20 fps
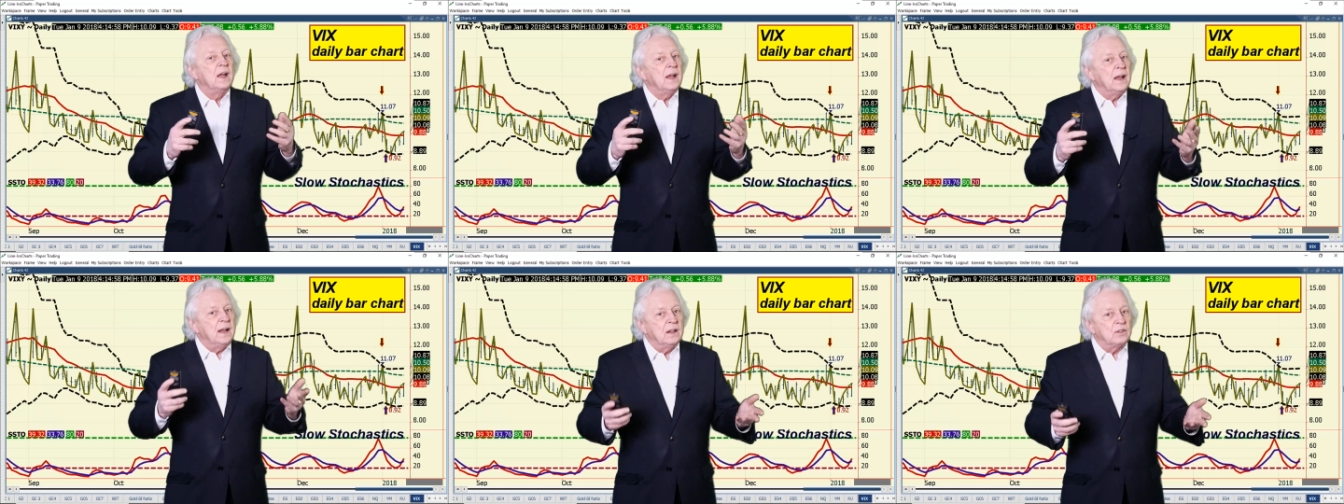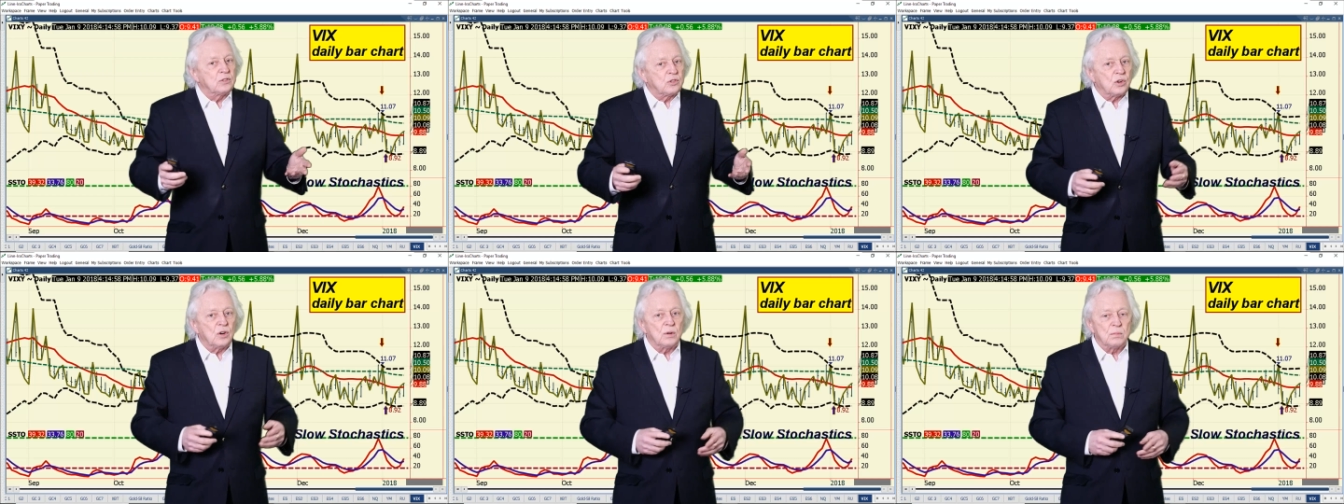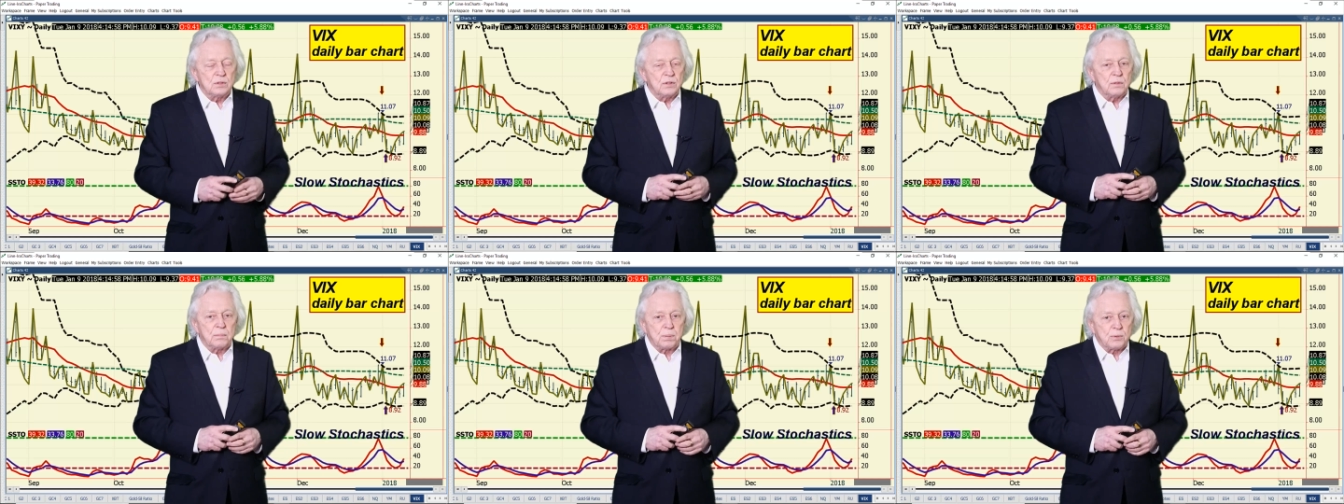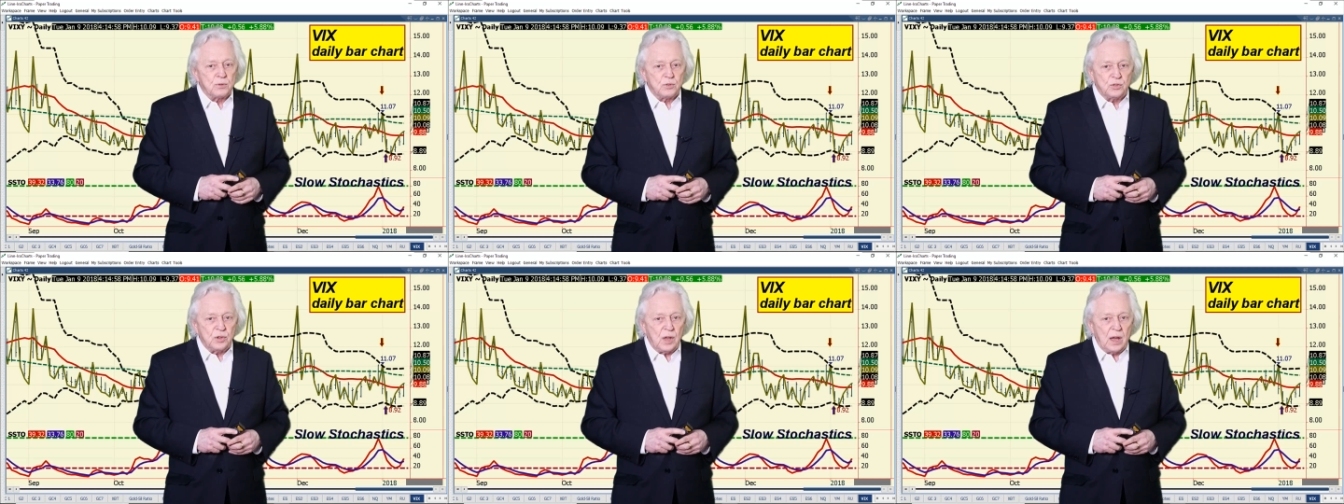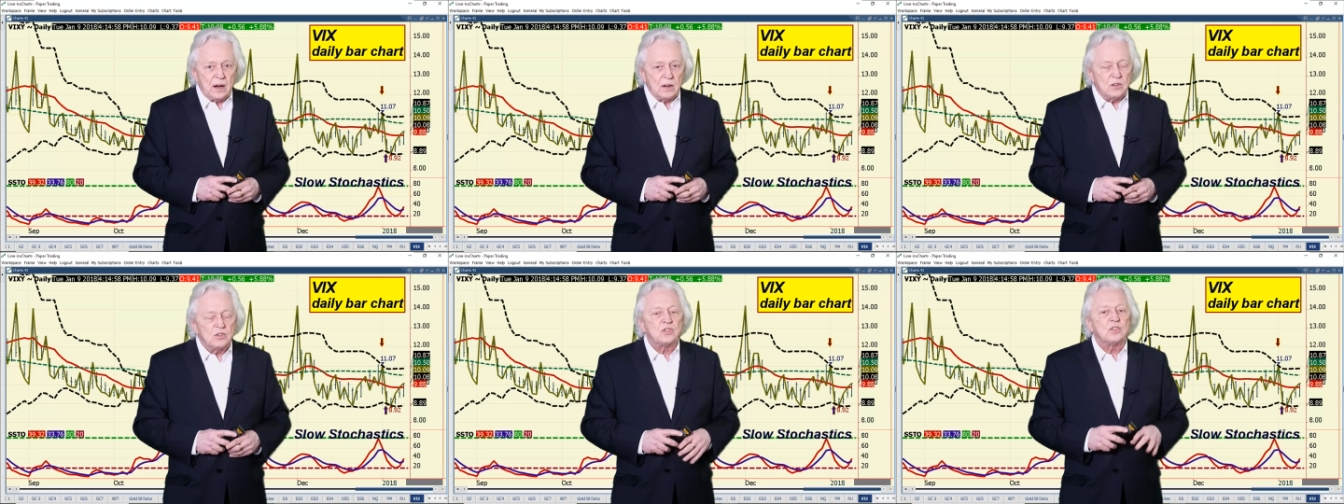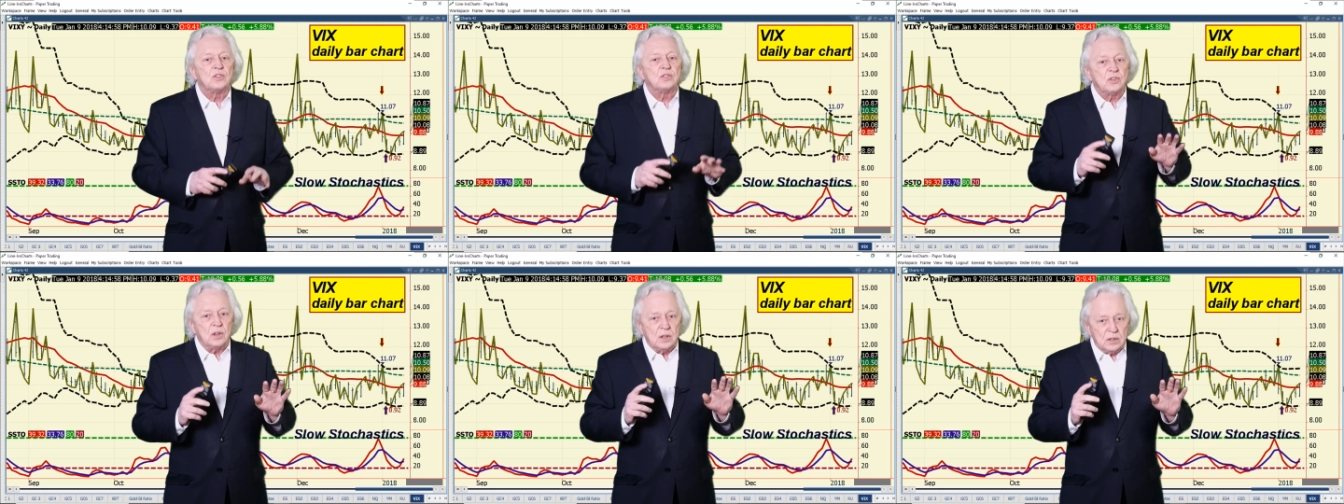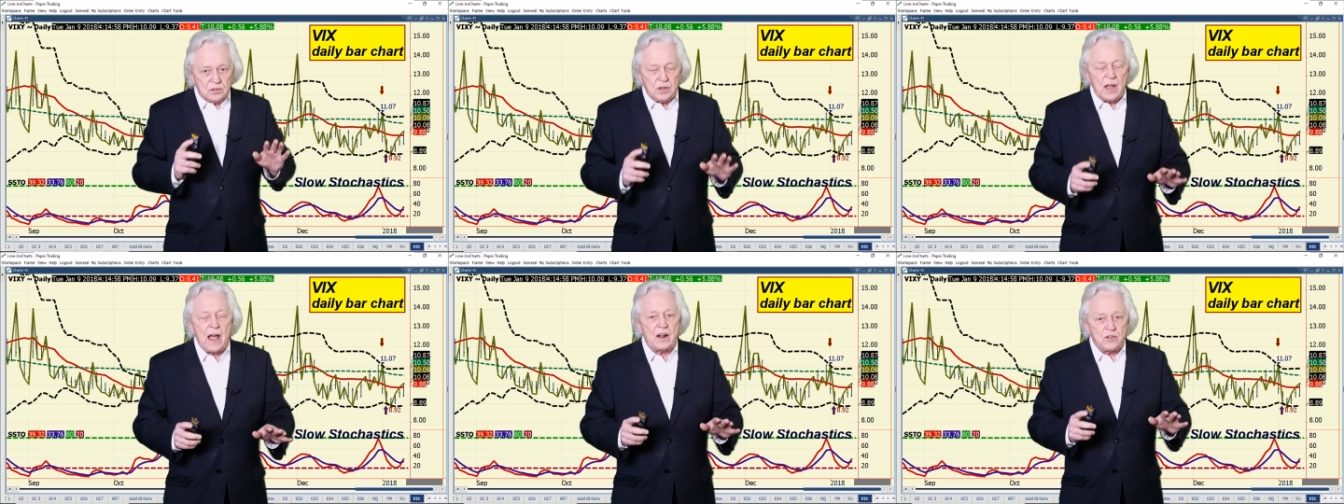In terms of percentages,
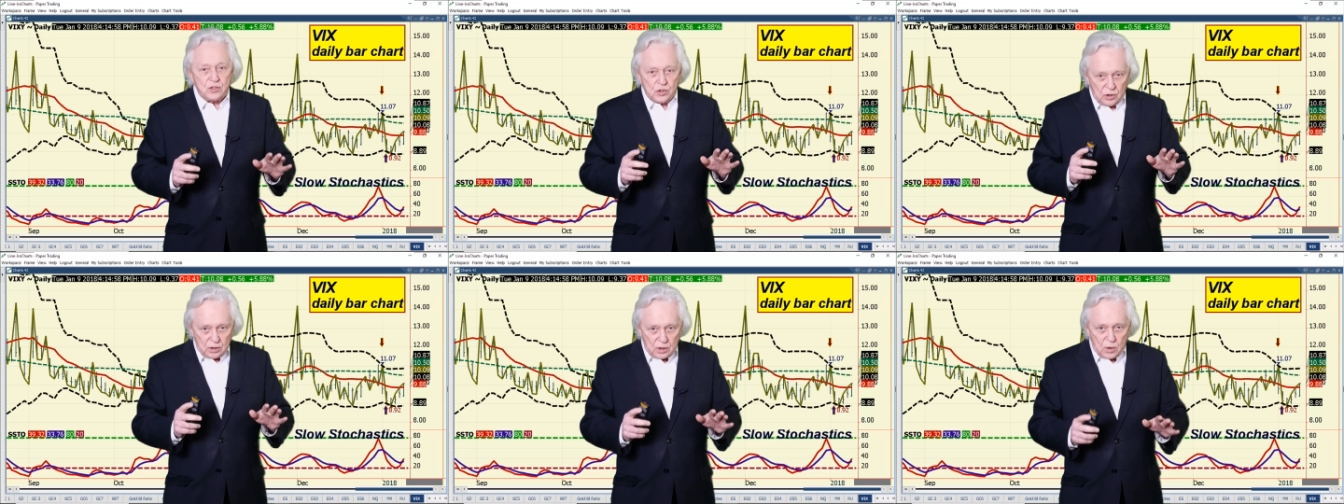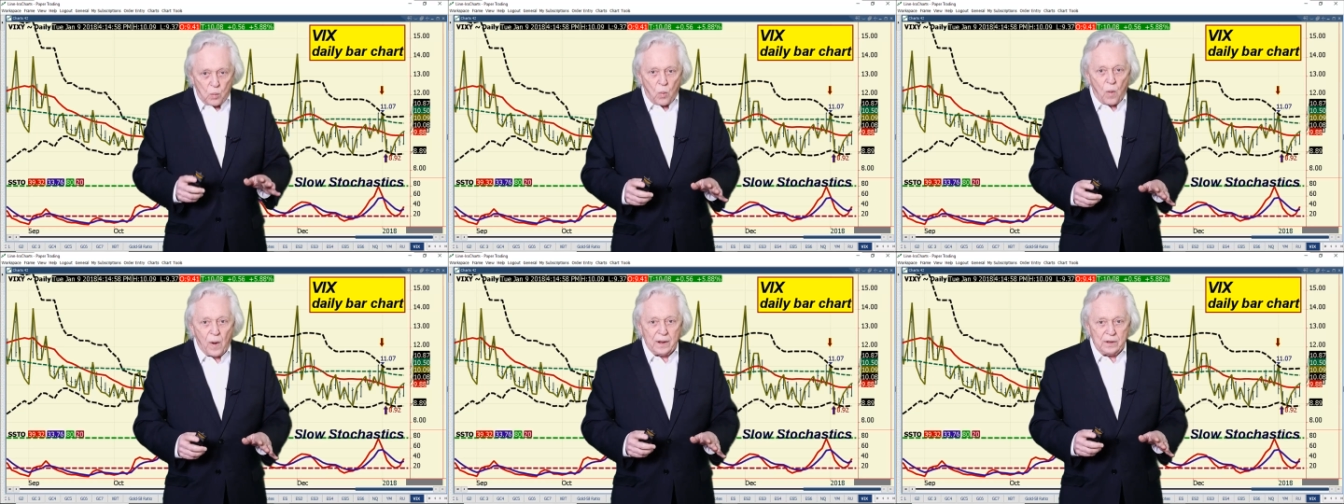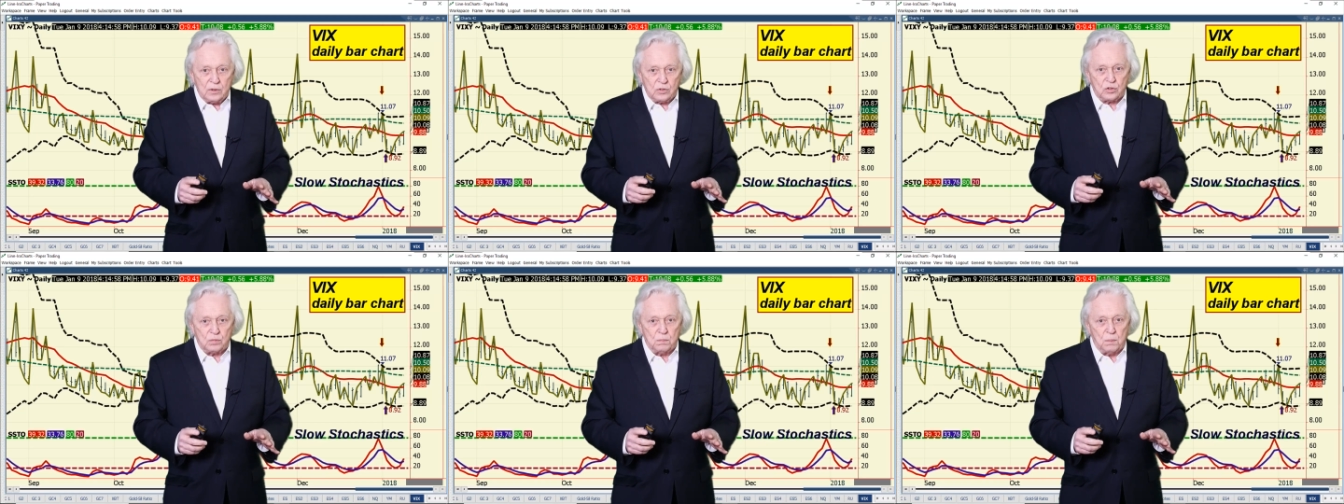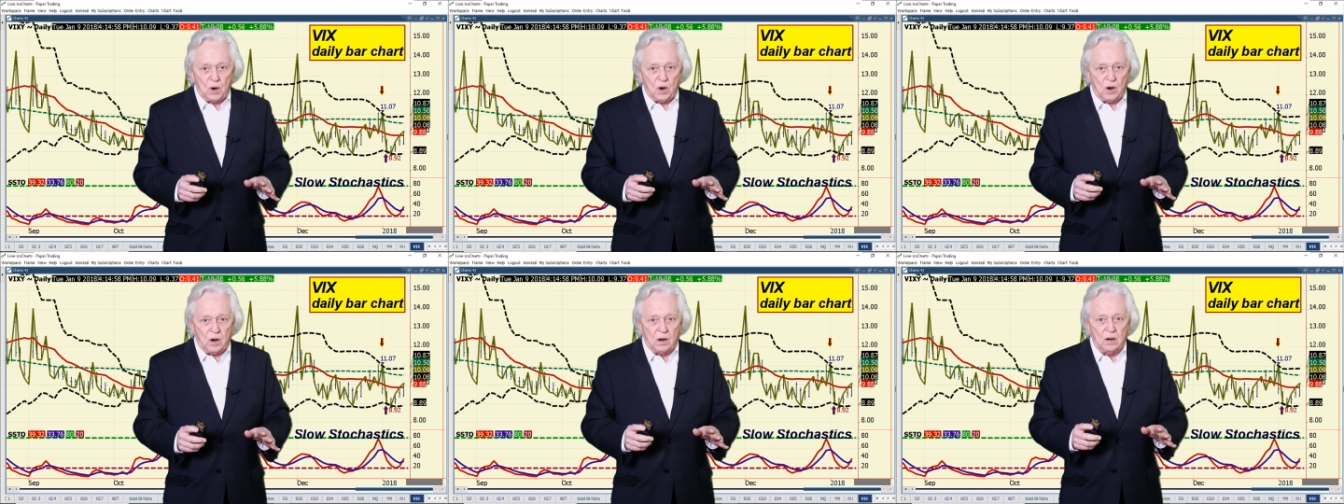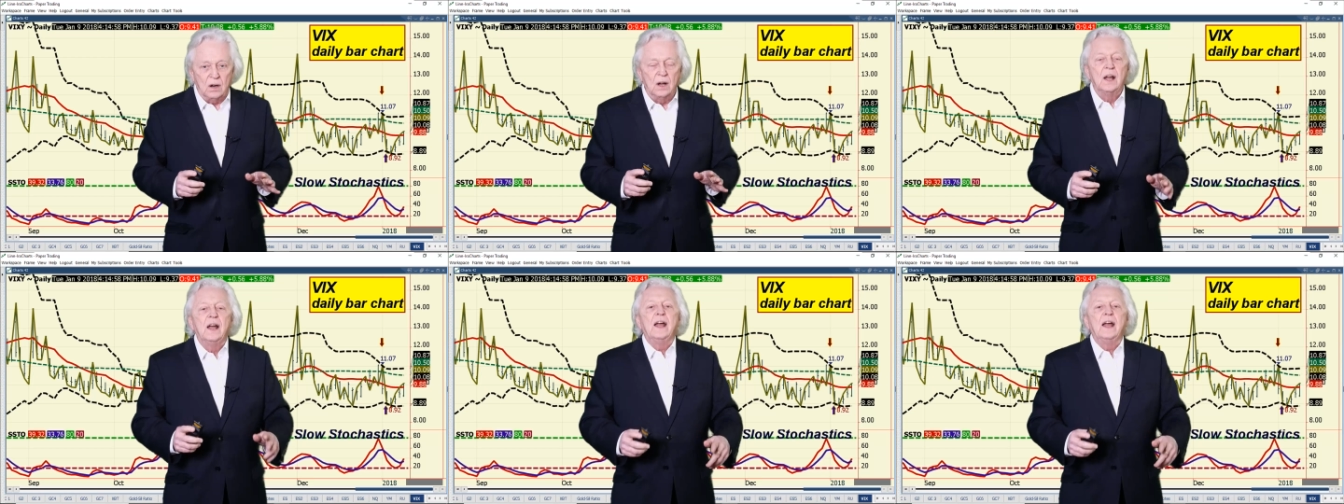it's actually quite small.